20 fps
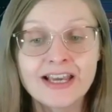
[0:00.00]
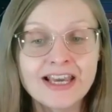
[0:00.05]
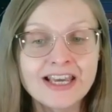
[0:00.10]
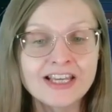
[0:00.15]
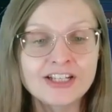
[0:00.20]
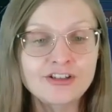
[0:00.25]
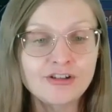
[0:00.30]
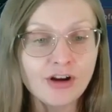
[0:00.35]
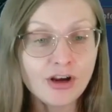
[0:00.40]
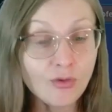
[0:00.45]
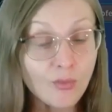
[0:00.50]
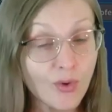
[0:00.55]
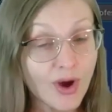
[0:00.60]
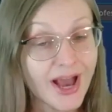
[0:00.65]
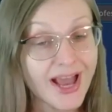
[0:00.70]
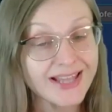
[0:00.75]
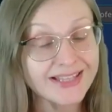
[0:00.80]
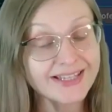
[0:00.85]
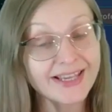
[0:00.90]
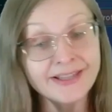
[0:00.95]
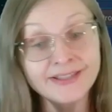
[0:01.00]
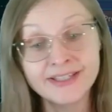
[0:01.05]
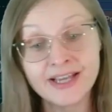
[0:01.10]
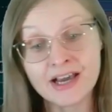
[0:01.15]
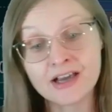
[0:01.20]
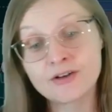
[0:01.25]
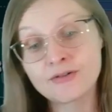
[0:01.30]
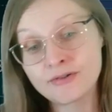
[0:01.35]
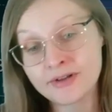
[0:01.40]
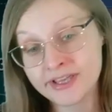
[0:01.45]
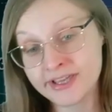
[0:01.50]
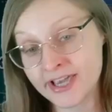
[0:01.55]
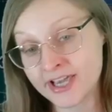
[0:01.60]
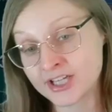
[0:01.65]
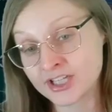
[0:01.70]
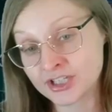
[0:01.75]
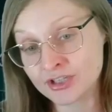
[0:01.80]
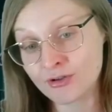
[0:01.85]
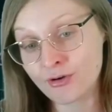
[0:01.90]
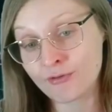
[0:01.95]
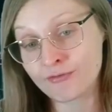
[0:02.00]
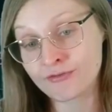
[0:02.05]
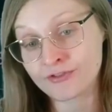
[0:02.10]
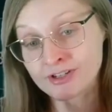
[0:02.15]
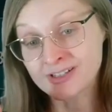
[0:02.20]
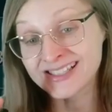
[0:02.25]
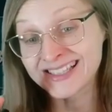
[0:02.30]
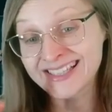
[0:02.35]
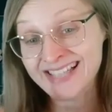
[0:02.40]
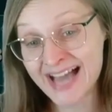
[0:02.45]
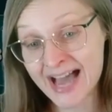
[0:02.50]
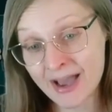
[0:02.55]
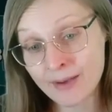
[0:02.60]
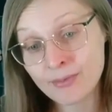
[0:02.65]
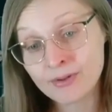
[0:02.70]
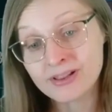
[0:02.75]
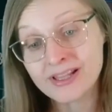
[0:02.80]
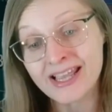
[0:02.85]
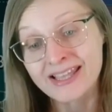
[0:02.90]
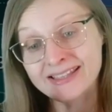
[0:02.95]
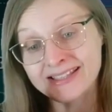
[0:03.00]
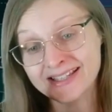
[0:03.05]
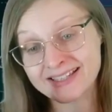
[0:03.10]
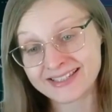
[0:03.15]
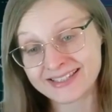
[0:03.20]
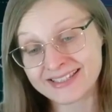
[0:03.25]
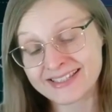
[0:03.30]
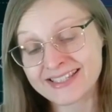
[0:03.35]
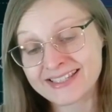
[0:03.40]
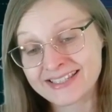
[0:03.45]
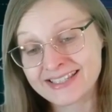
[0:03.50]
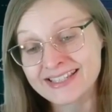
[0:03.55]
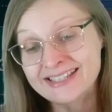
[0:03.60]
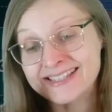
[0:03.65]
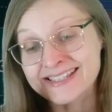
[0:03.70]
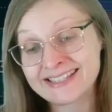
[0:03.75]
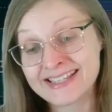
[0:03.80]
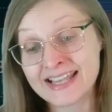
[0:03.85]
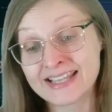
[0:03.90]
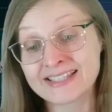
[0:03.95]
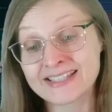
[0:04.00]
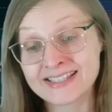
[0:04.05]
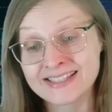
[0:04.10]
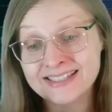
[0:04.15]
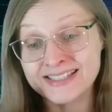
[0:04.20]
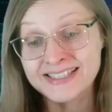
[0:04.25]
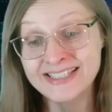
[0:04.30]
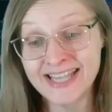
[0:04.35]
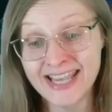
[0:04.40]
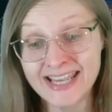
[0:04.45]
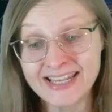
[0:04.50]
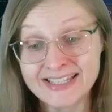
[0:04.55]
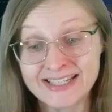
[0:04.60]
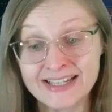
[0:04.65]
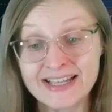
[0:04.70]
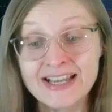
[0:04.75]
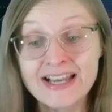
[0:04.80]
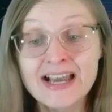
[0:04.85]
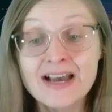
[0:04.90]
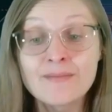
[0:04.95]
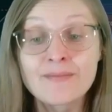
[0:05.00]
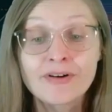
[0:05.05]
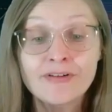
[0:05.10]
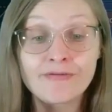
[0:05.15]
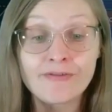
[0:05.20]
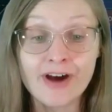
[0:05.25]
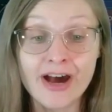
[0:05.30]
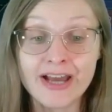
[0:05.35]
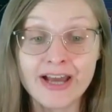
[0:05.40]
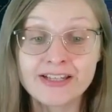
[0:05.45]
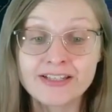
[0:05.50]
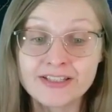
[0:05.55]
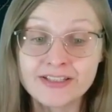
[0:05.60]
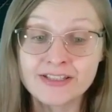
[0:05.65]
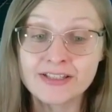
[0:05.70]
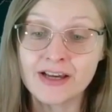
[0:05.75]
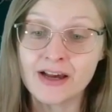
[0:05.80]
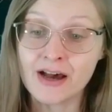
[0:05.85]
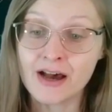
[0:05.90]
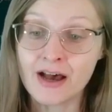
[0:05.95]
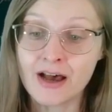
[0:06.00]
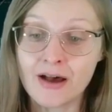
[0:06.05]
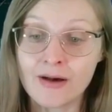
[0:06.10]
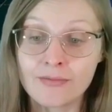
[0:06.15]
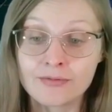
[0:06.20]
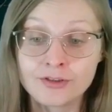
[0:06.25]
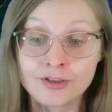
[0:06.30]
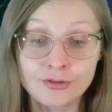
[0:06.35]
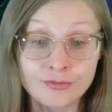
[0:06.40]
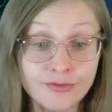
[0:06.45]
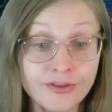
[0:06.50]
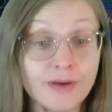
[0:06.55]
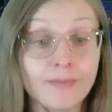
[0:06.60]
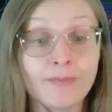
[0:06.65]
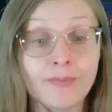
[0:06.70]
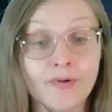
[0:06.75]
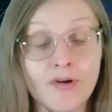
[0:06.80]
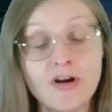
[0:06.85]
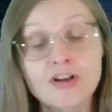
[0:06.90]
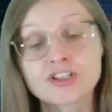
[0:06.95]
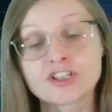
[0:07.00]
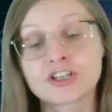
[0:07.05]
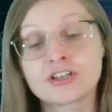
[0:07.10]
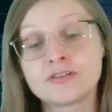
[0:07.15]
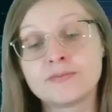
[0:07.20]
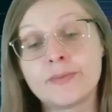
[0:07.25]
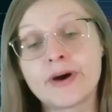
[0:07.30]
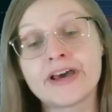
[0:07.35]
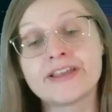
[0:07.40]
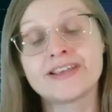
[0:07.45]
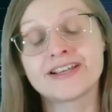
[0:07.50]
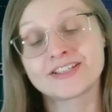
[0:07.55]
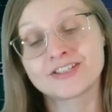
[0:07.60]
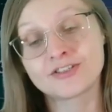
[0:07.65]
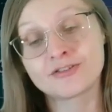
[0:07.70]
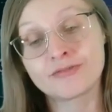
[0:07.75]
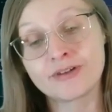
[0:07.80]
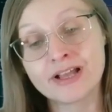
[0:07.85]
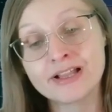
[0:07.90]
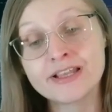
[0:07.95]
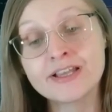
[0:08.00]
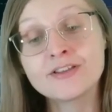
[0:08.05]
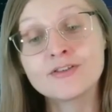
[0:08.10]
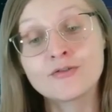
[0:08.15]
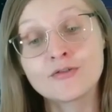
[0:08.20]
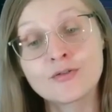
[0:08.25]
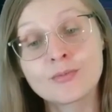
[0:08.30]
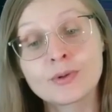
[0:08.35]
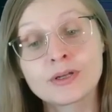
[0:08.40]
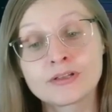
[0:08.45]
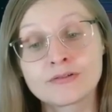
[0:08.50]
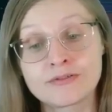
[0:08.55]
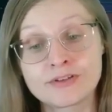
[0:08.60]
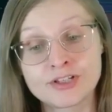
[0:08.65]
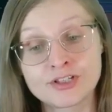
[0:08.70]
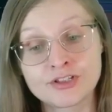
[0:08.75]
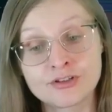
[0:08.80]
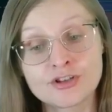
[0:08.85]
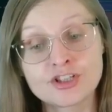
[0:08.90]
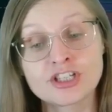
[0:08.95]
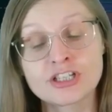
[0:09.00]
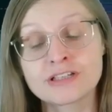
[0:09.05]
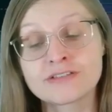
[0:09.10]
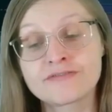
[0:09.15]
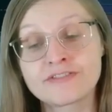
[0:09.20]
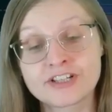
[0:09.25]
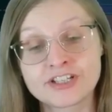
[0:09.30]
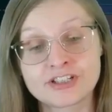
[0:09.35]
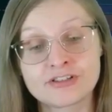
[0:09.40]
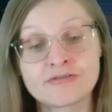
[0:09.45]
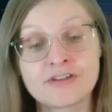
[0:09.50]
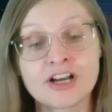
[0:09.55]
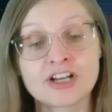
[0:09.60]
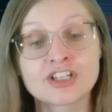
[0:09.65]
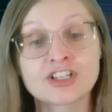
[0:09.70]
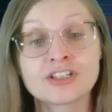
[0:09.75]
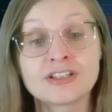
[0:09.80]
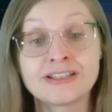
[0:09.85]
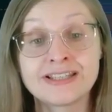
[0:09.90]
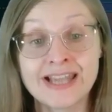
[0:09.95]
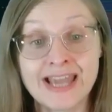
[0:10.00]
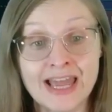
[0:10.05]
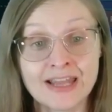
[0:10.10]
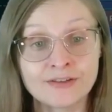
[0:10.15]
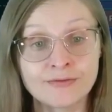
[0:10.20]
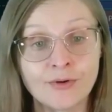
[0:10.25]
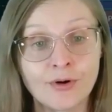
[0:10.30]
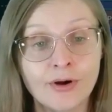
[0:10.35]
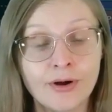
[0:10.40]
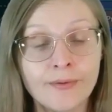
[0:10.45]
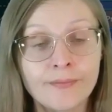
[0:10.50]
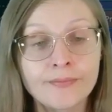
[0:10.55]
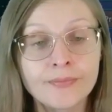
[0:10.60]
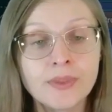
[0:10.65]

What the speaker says: It required an aggregation of reliable and consistent census data provided to the project by the Australian Urban Research Infrastructure Network.